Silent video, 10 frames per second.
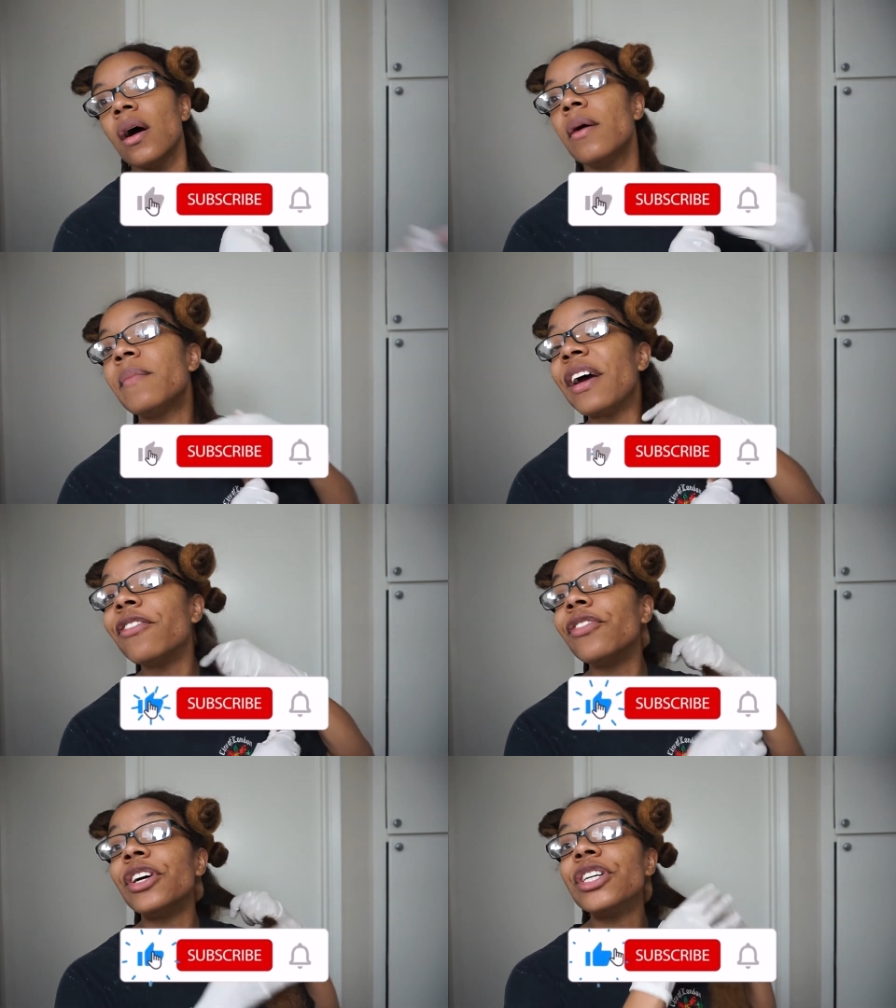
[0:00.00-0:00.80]
my
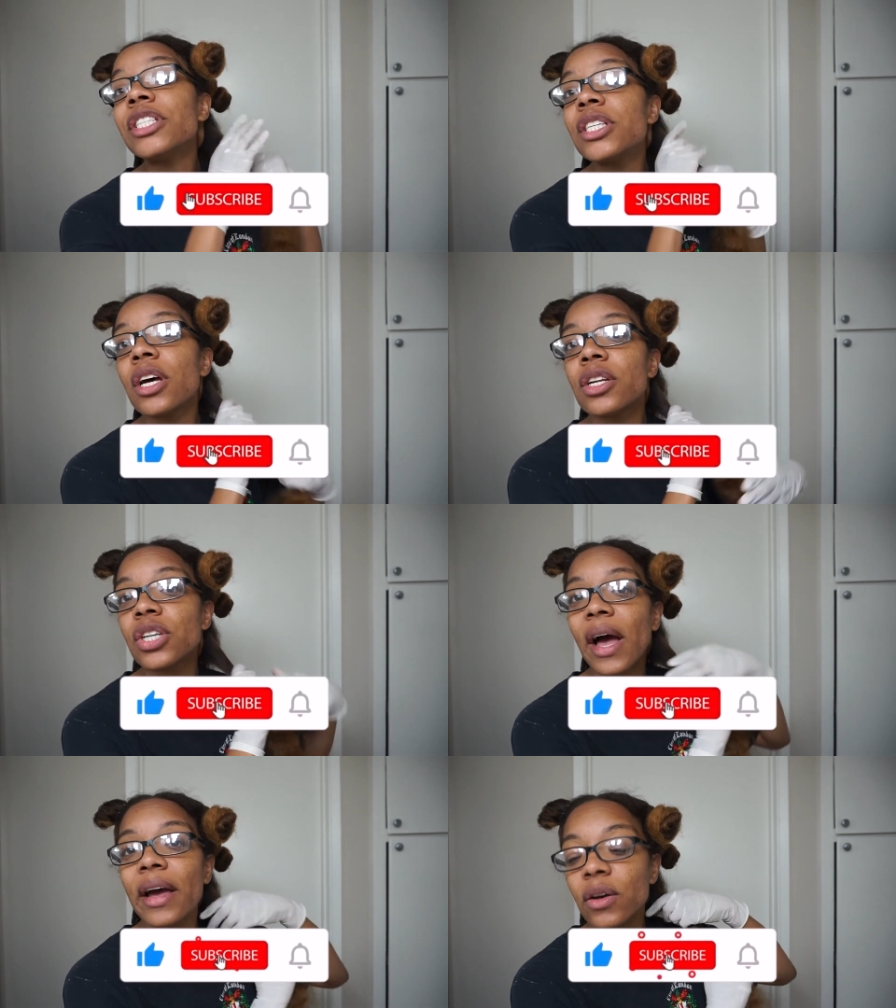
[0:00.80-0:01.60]
first
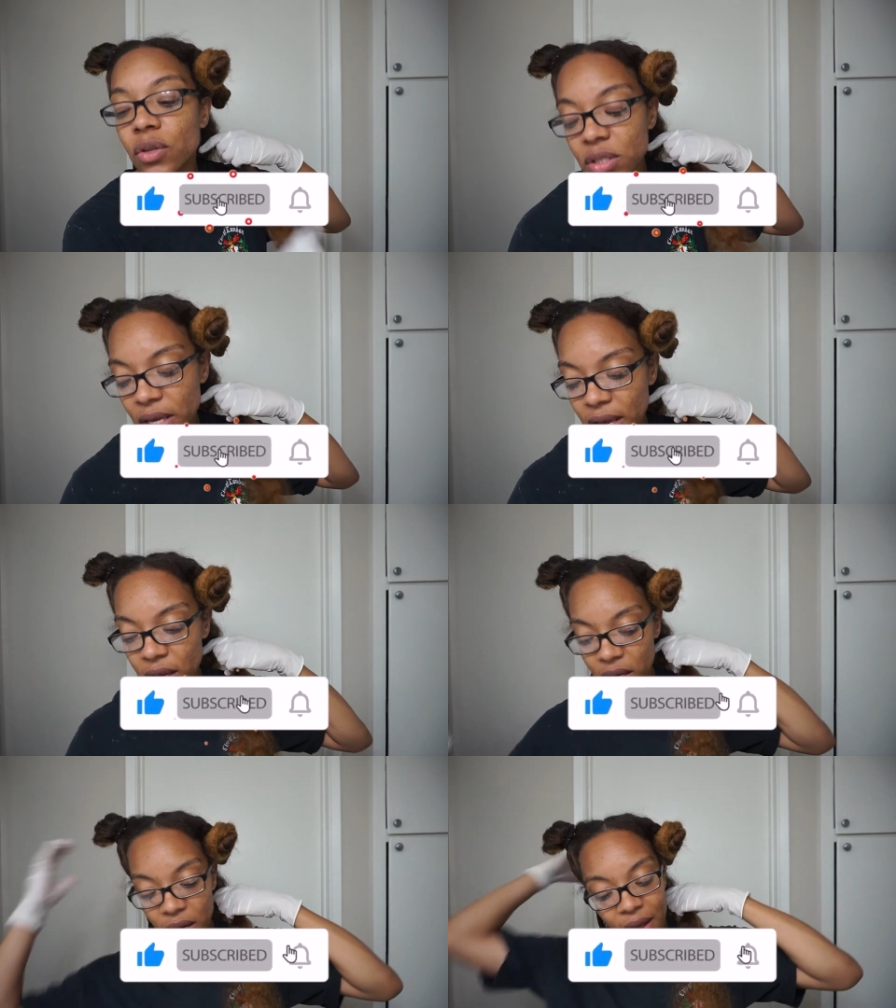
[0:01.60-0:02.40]
child
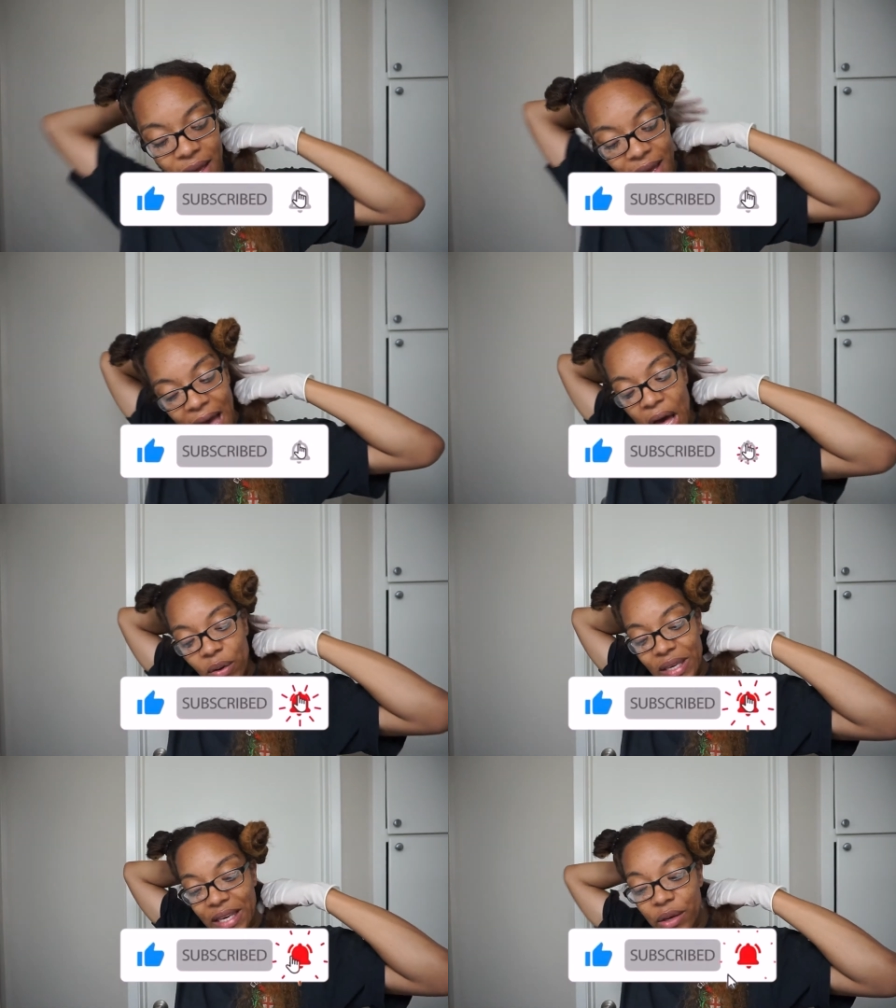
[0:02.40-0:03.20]
and how
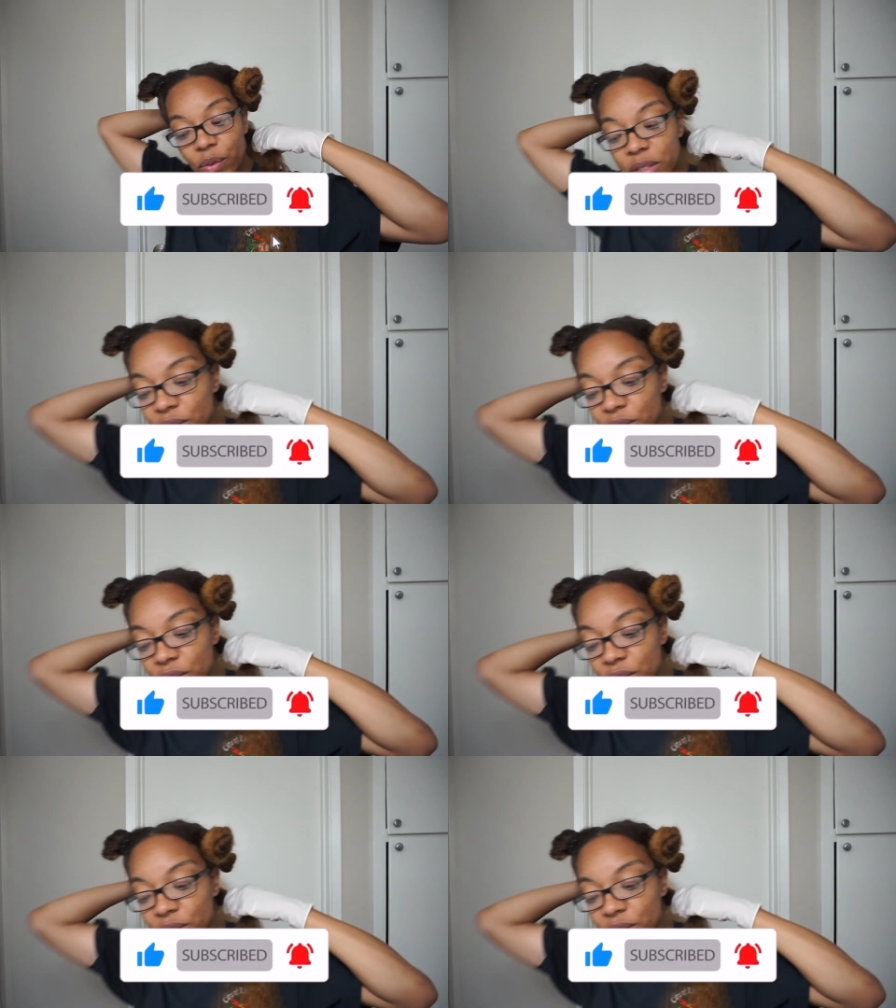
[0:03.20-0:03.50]
he was